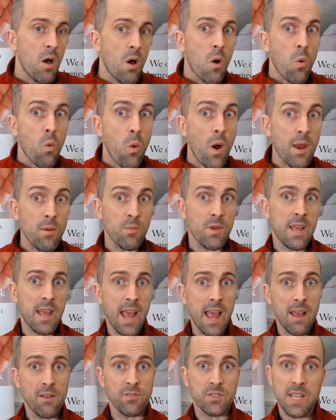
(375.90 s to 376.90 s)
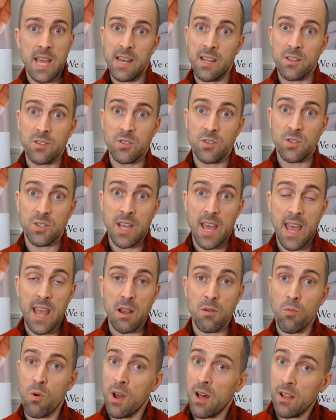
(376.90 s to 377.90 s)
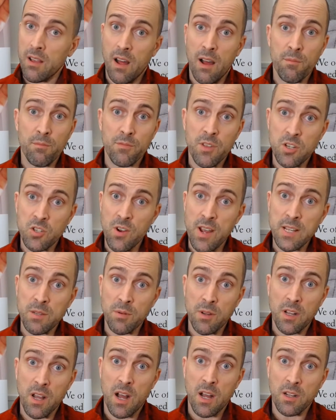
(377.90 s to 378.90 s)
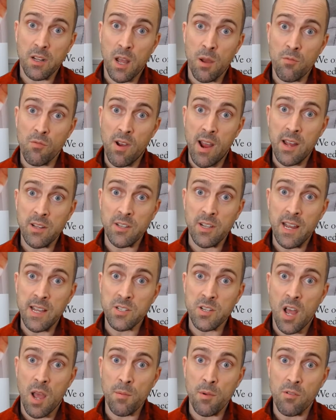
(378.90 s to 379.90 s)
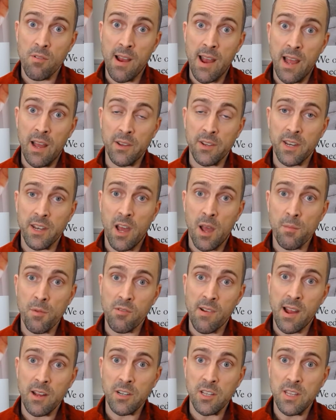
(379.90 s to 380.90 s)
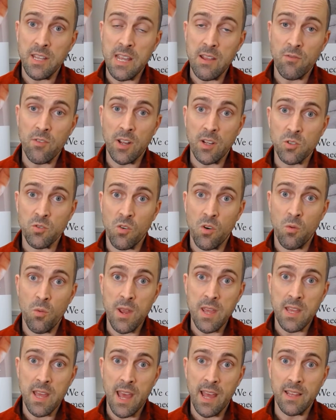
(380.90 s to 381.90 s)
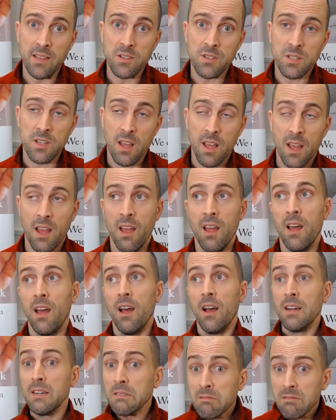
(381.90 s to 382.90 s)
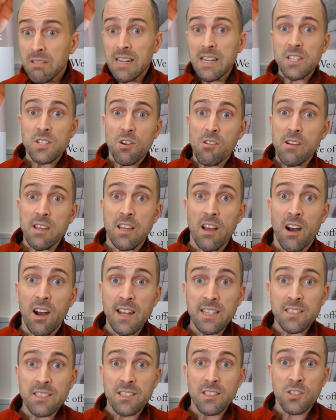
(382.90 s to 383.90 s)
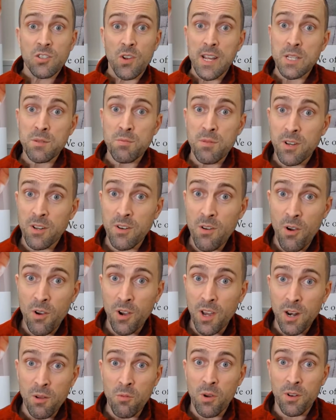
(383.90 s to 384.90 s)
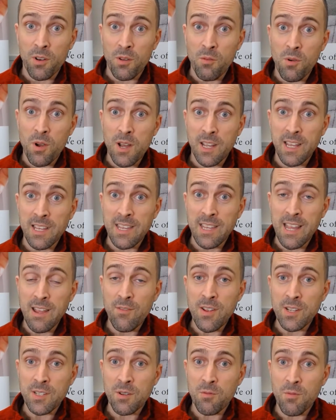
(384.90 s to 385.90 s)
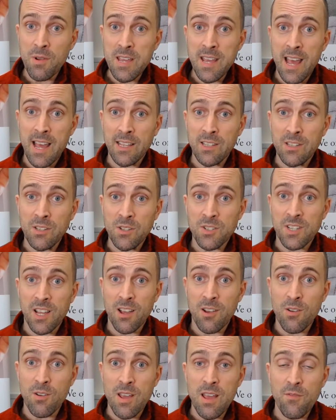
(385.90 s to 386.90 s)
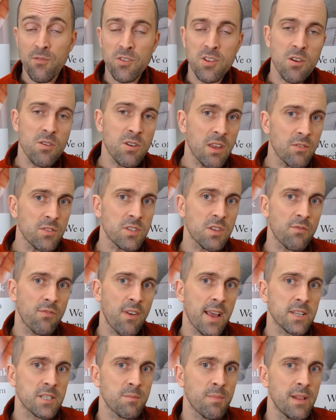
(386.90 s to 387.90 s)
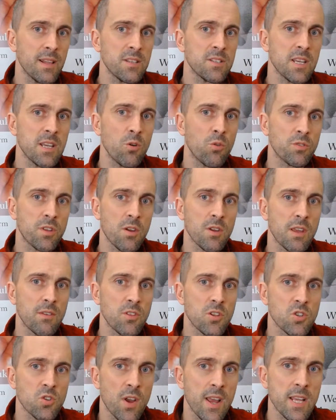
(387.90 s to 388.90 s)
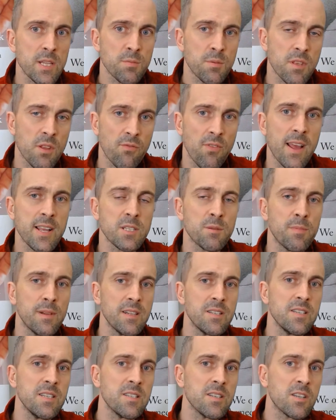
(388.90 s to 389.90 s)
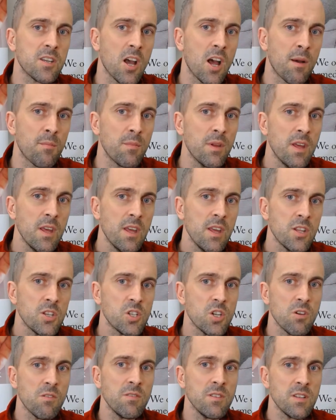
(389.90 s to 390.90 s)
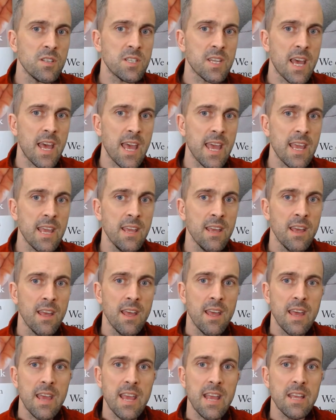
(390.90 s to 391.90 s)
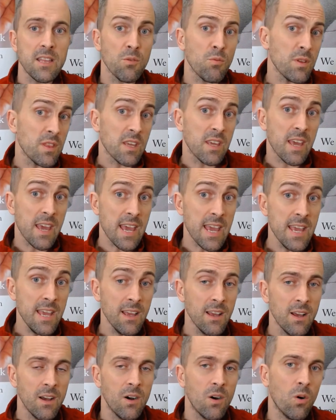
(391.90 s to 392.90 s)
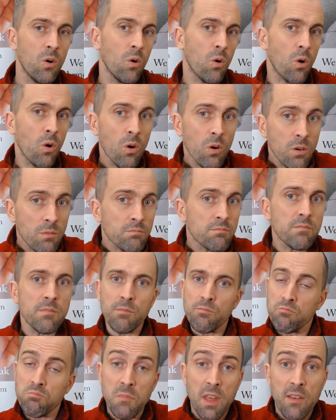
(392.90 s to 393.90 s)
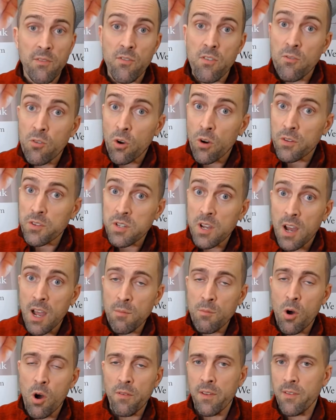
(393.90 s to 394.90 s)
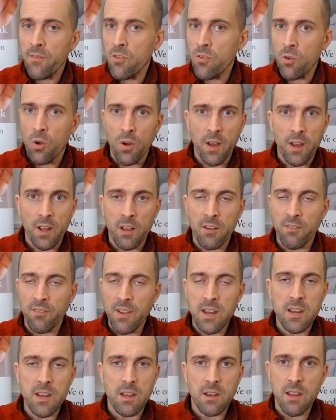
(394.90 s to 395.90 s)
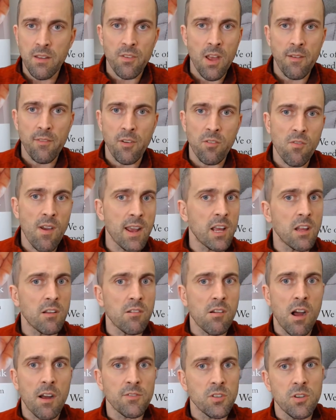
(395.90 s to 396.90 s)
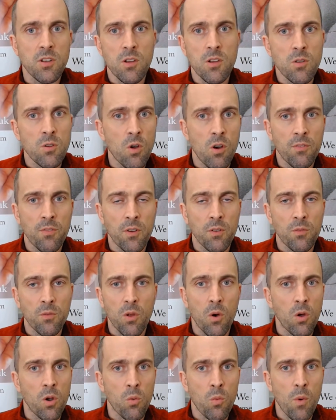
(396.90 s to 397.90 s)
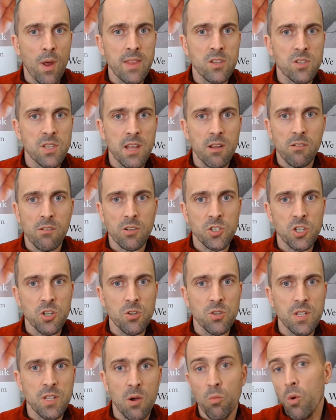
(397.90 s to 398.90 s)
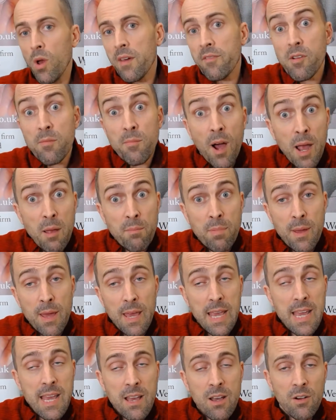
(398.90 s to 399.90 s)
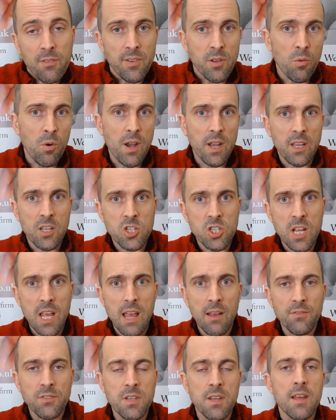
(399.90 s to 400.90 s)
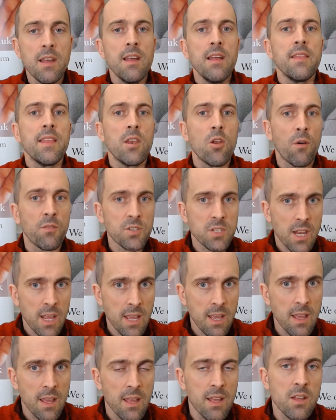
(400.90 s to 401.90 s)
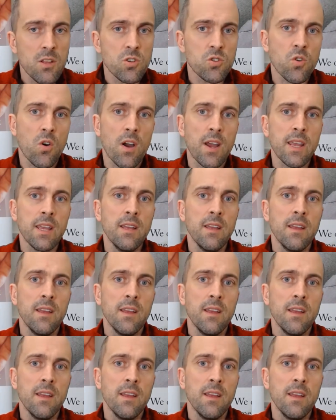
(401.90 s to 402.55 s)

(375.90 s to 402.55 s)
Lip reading: When we have tenants who say, well, the tradesman can't come around unless I'm around, and I'm around in the evenings or at weekends, I'm really sorry, guys. The tradesmen are not going to want to work in the evenings at weekends. So if you don't give us the flexibility, or don't give the tradesmen the flexibility to come during the day, either with a key, or if you've got time off, if you've got a convenient, if you have a regular afternoon off on a Wednesday or a Tuesday, or whatever it might be, if you work a shift, then obviously try